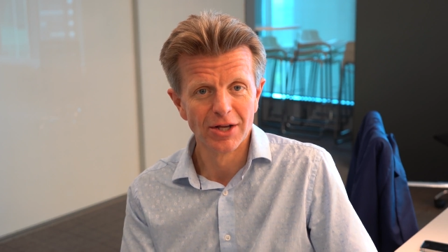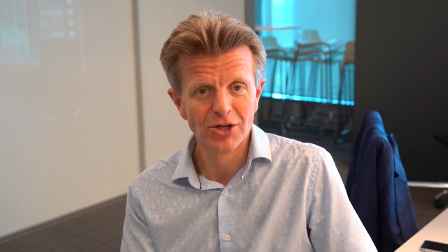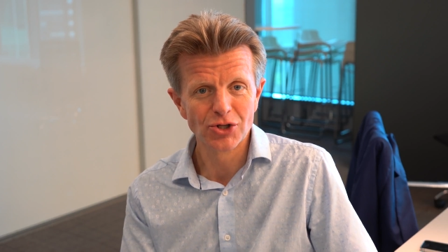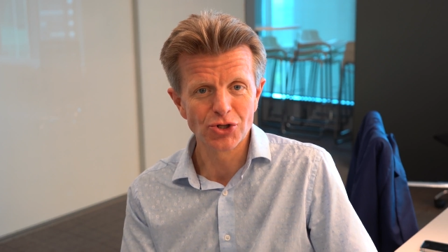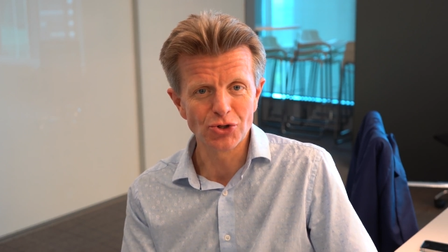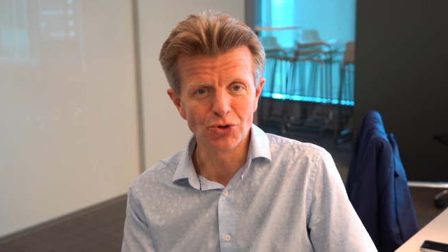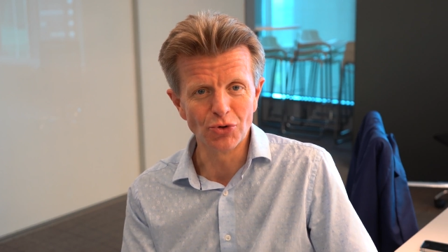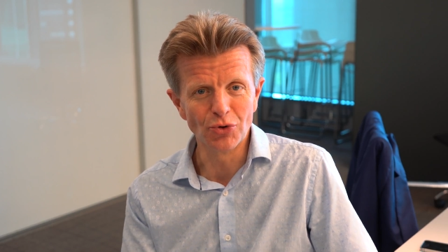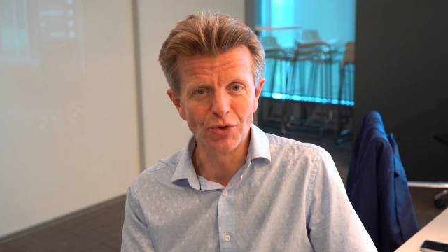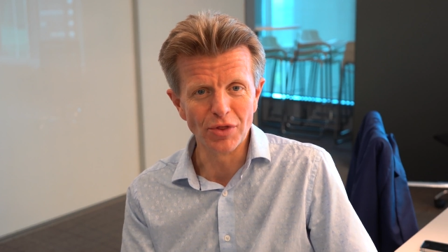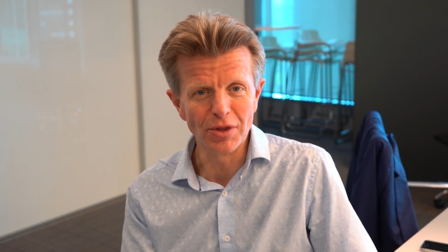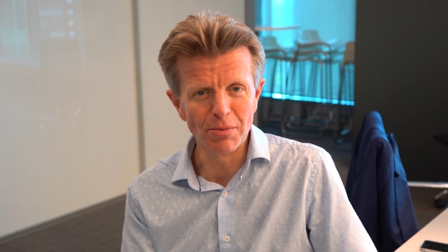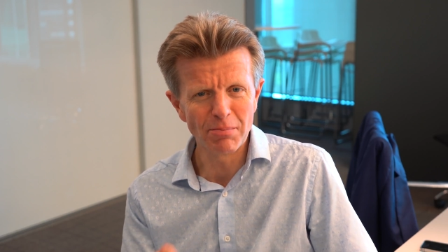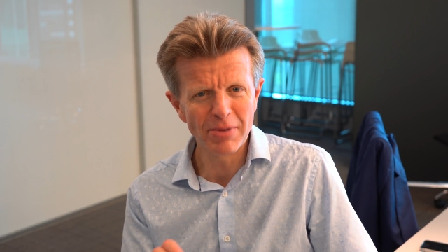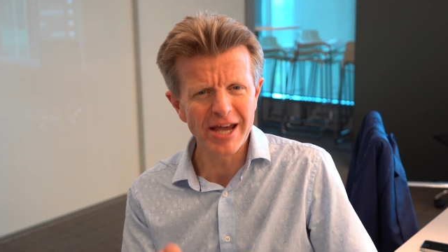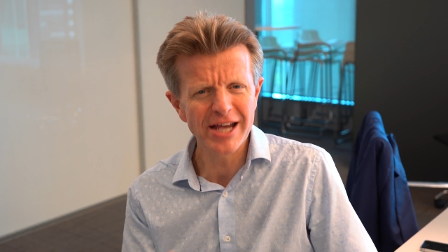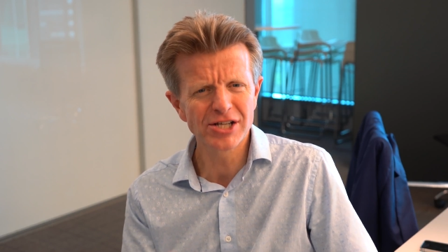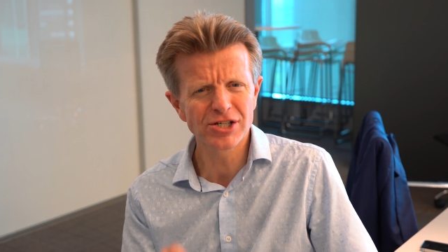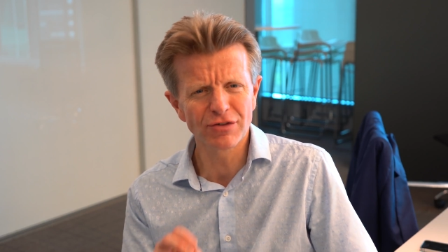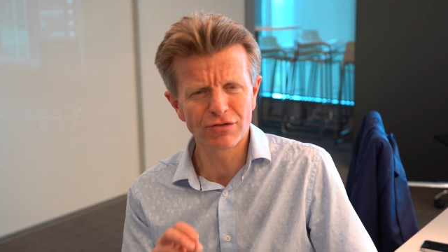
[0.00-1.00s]
So the
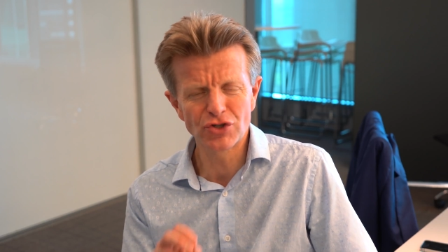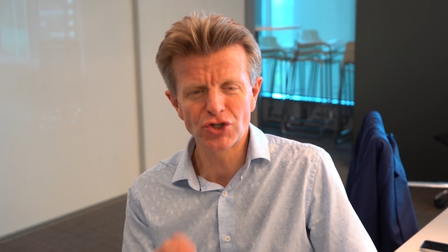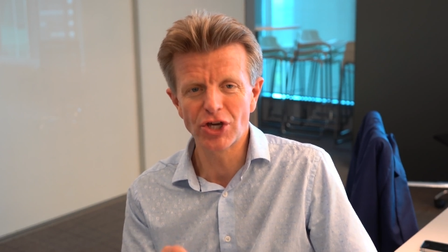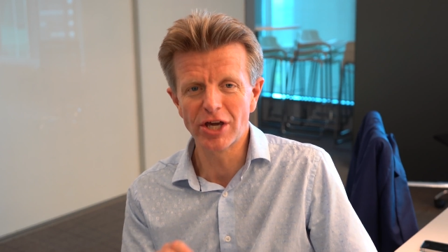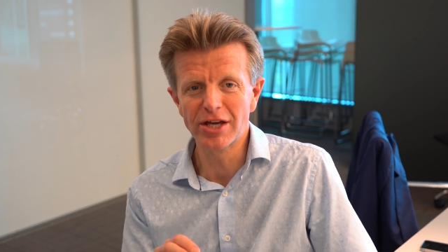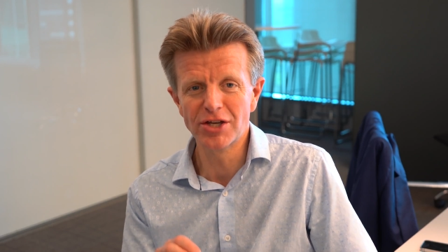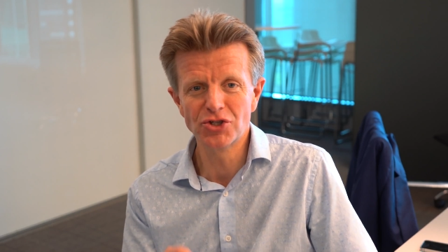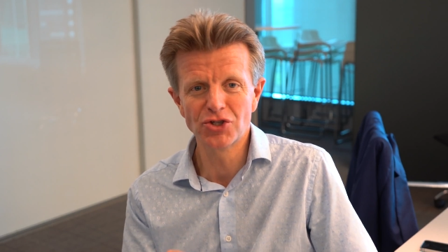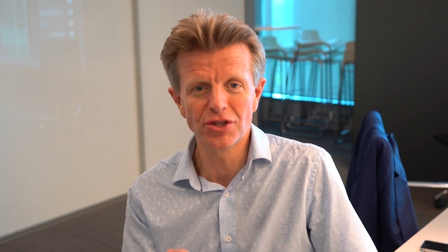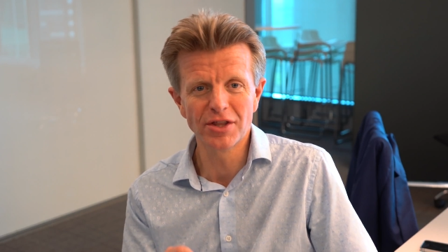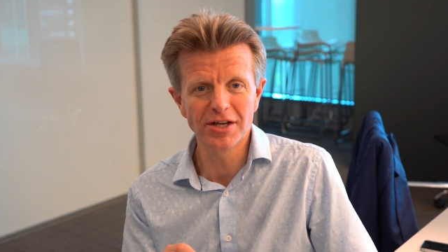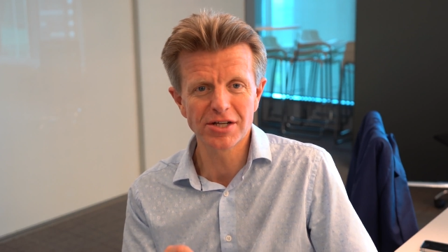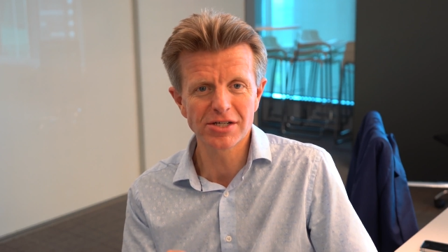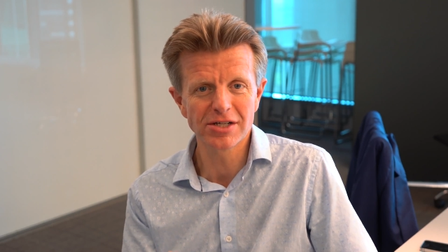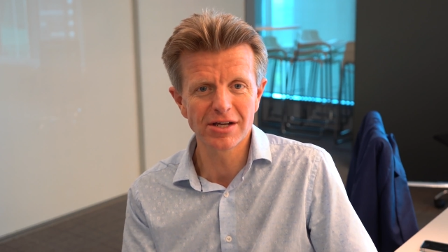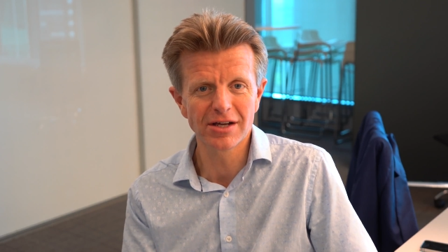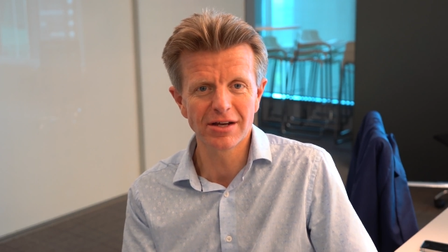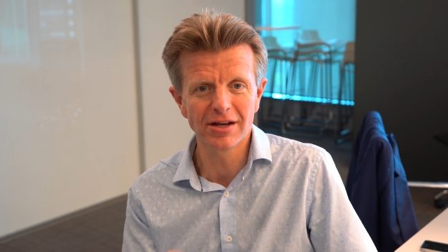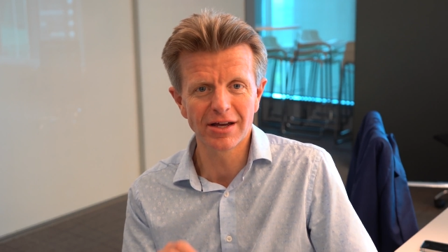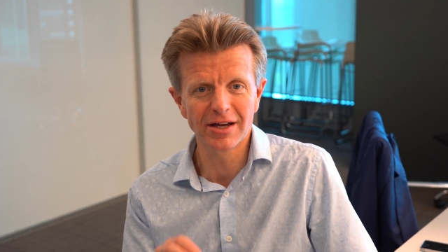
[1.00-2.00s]
pace of change in
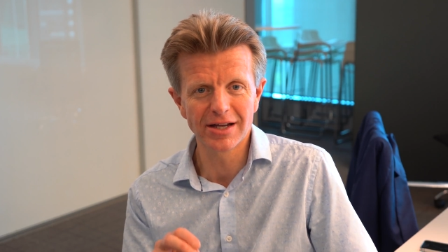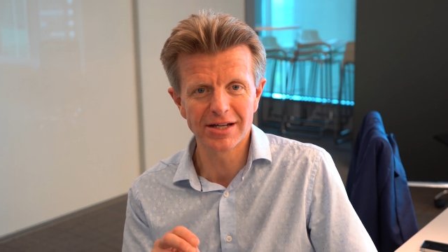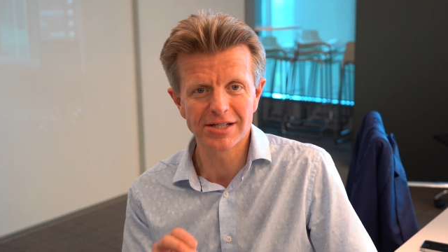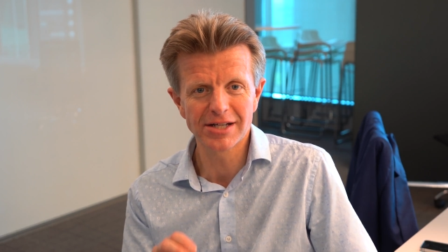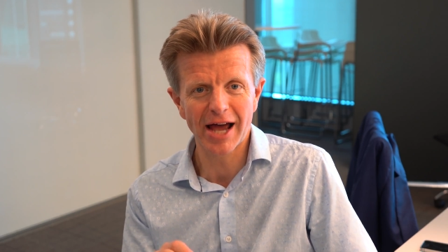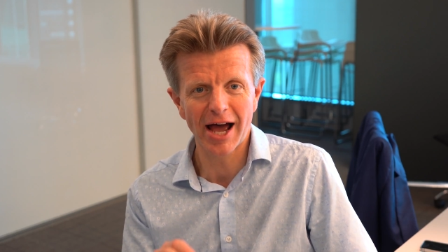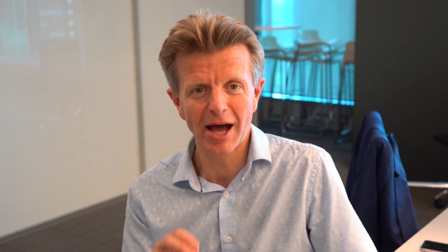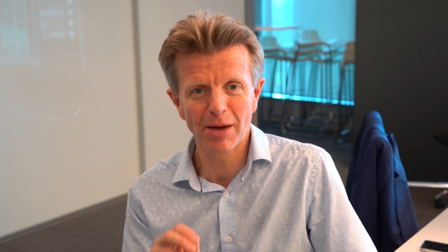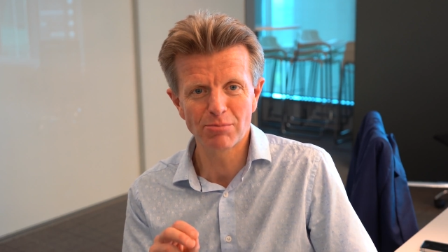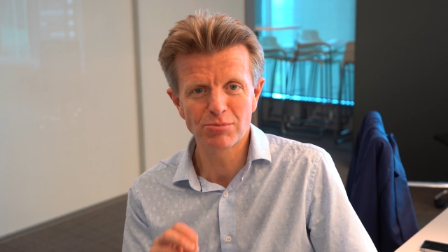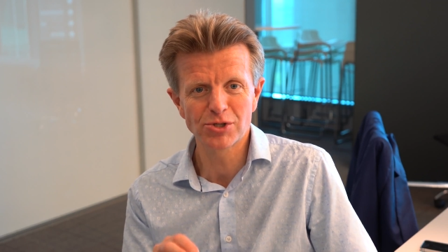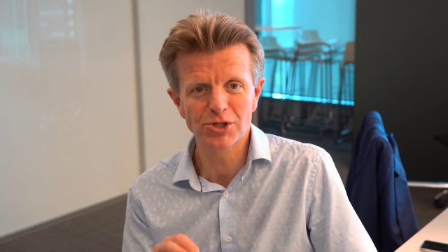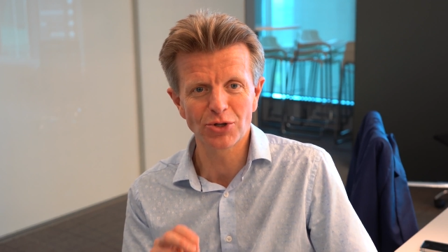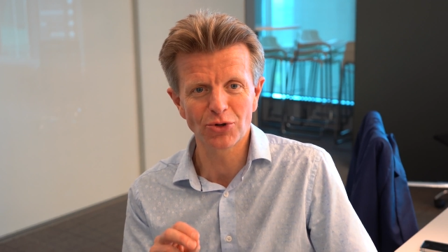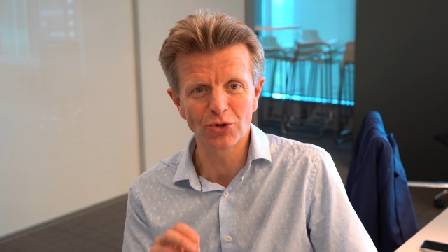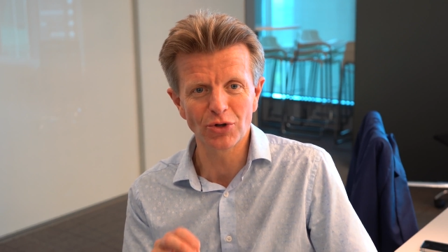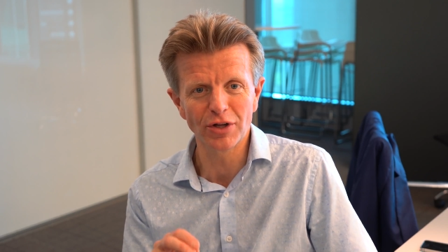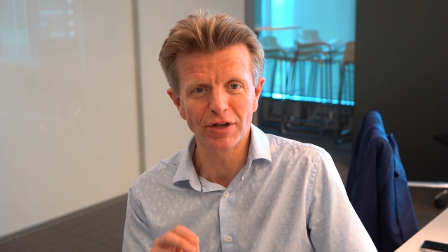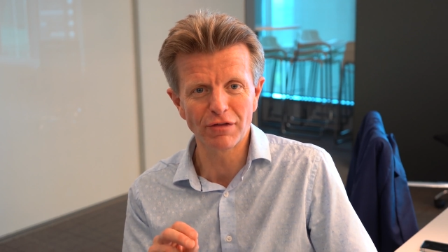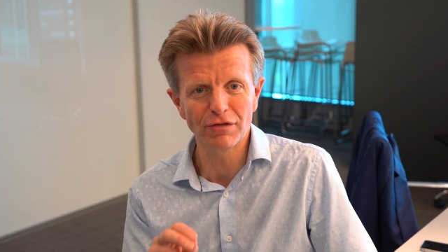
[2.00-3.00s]
this area is
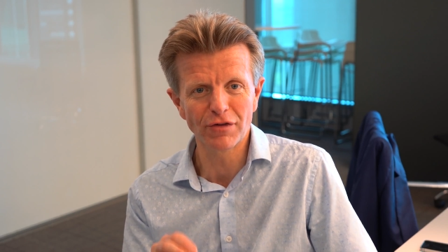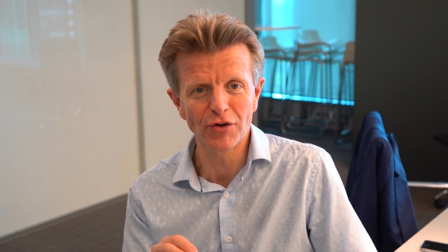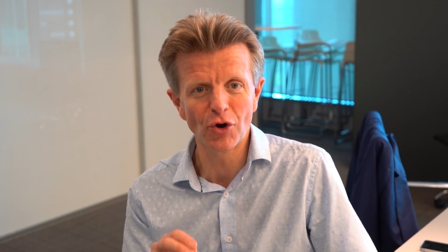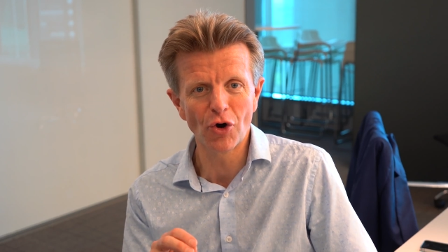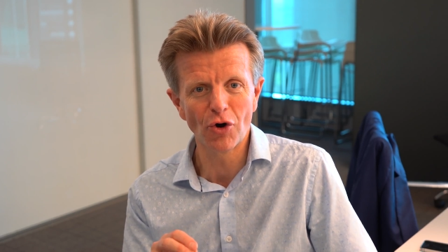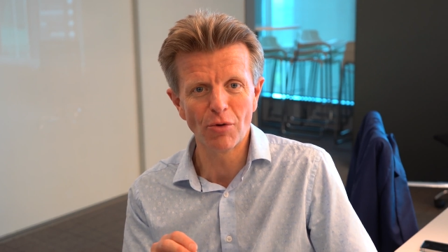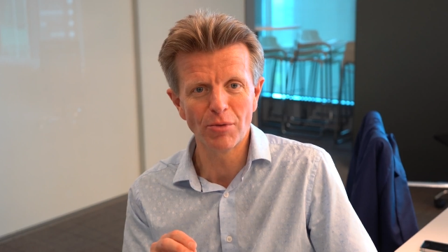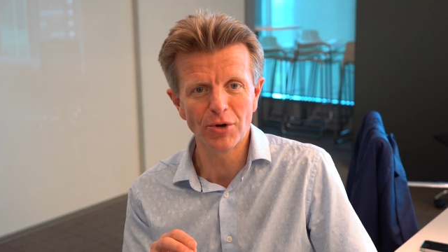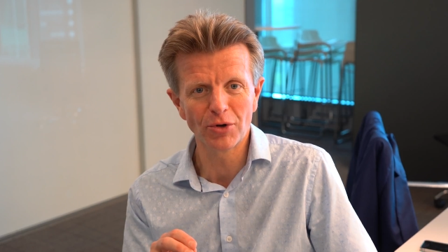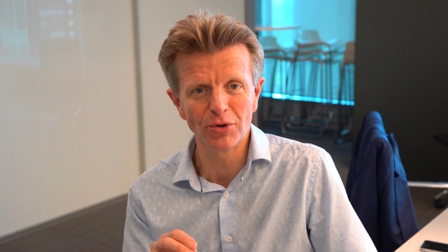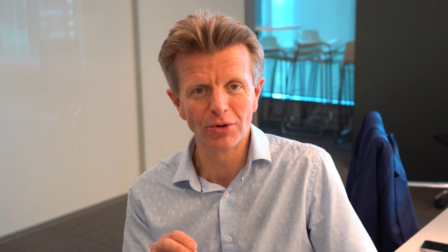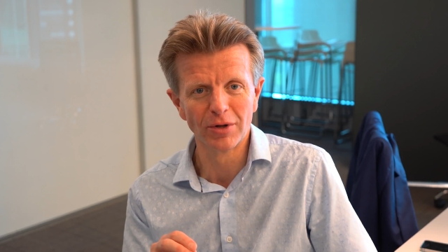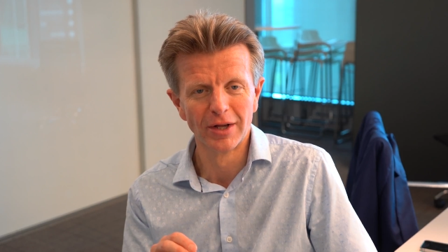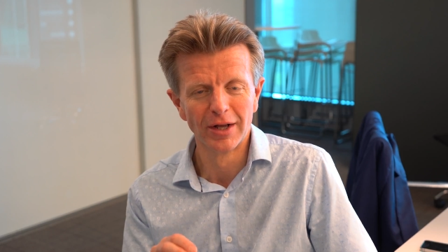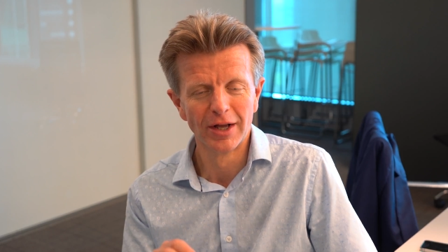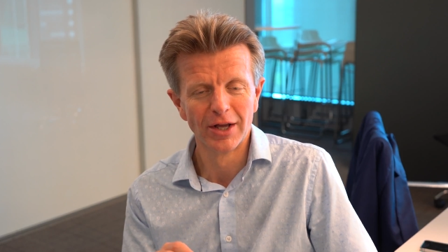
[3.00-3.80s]
absolutely phenomenal.